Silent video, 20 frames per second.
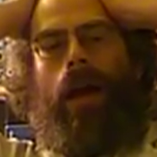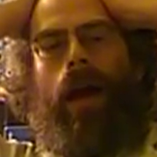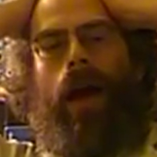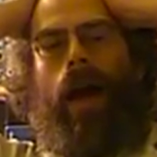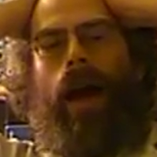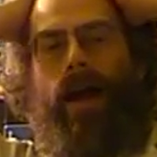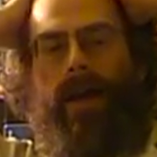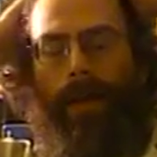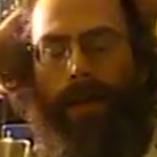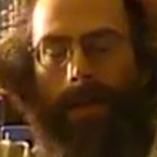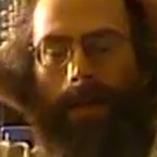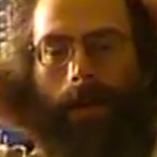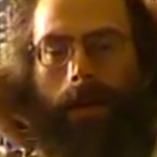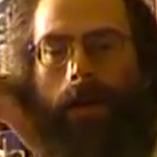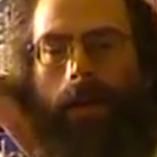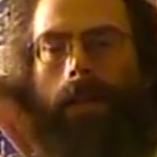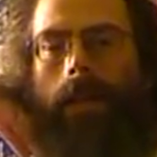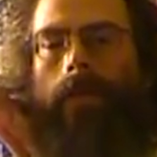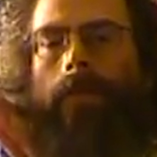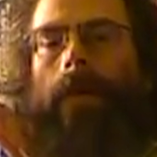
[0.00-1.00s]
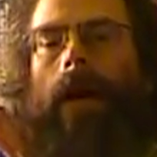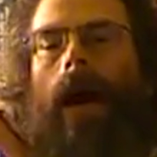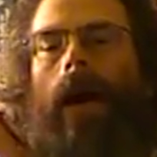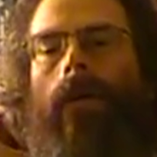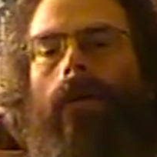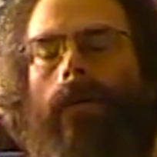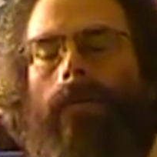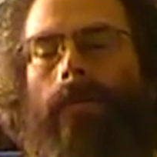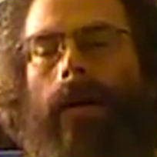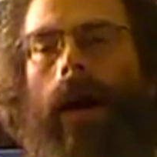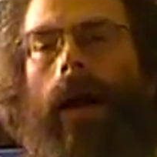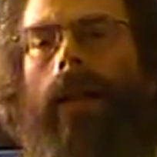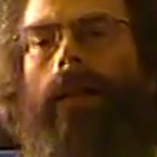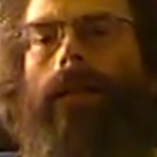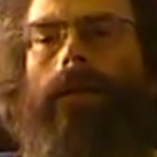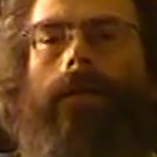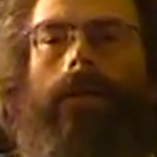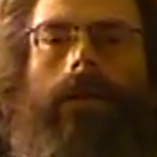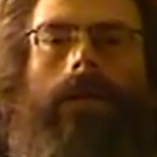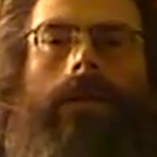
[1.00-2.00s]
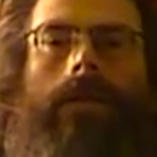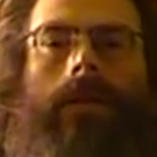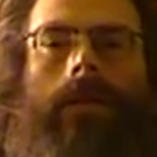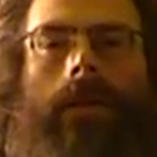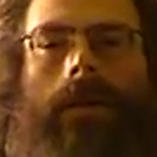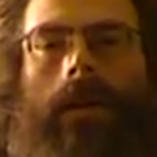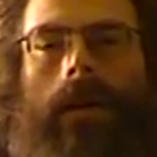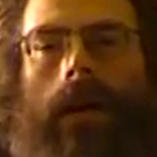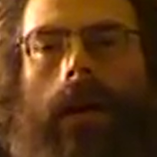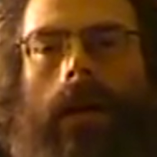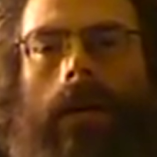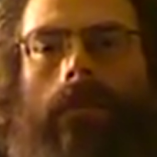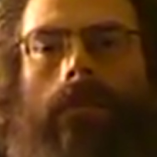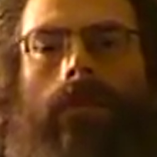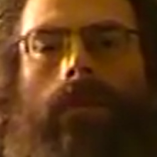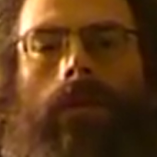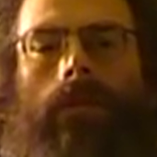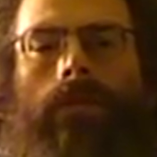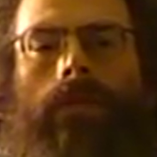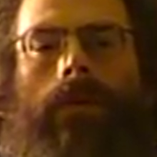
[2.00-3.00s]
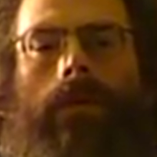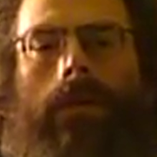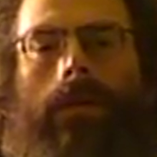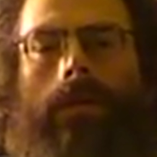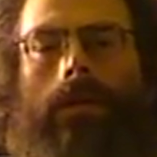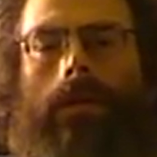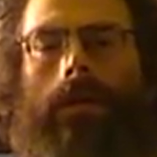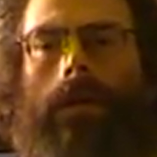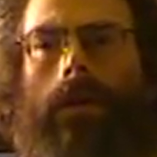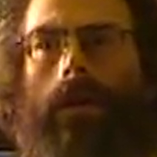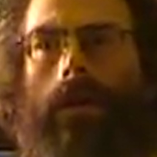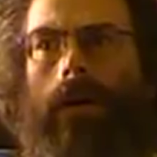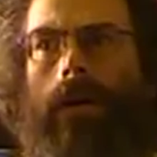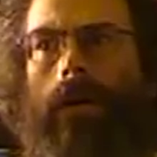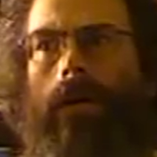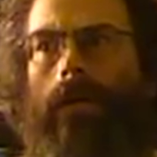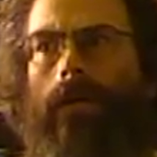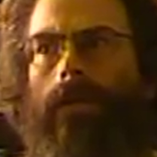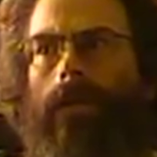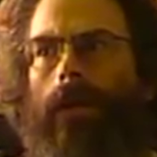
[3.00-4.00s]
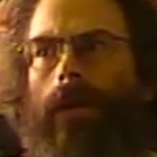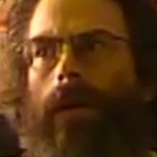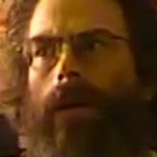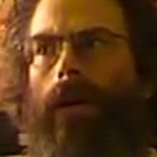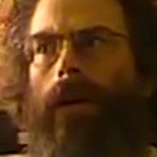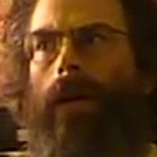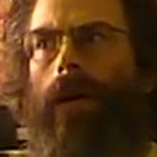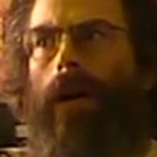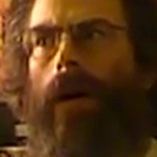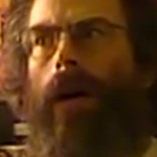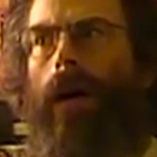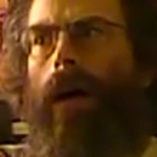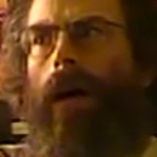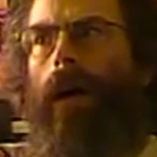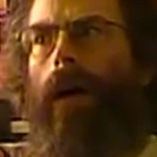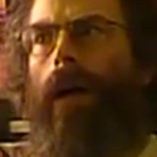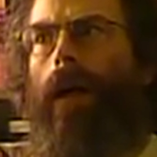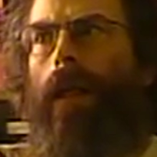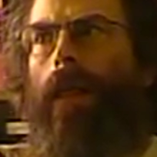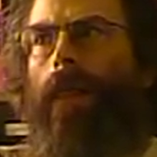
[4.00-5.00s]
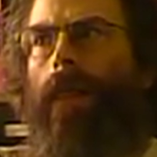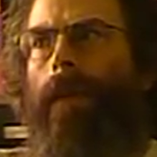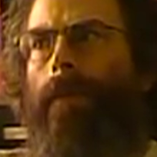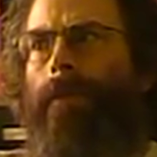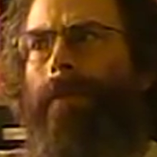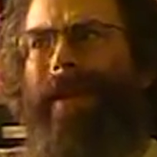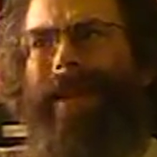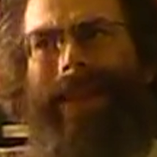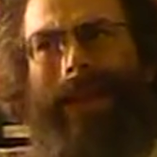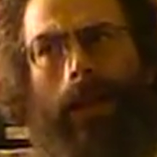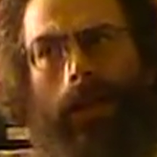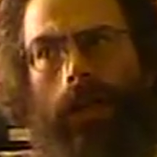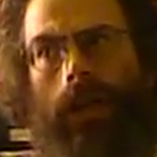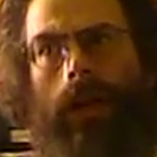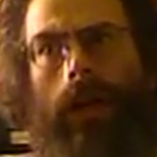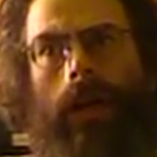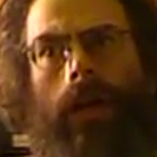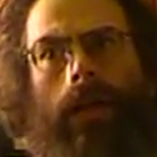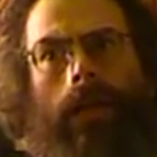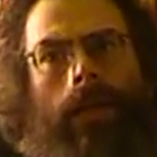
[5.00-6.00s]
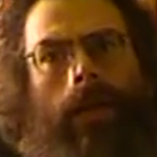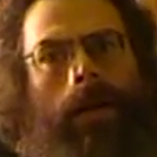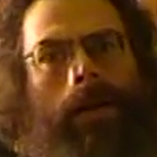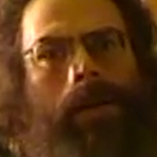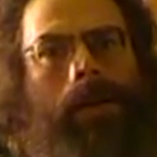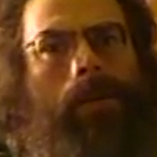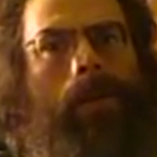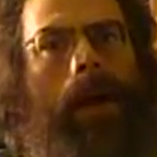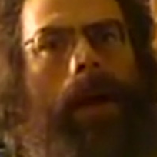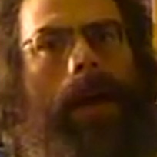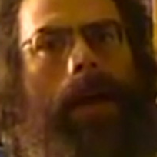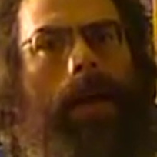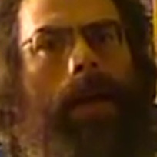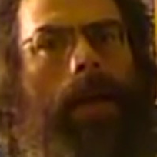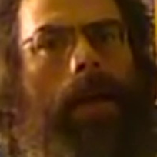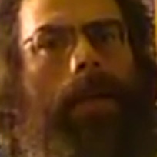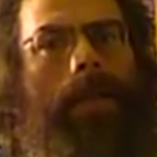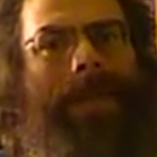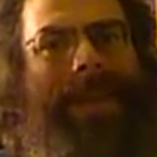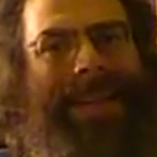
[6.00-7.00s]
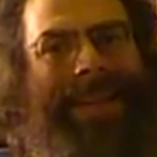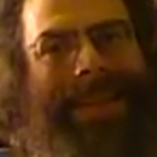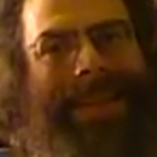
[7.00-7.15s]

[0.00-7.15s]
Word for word: I think the power politics of the game will preserve uh, the positioning in such a way that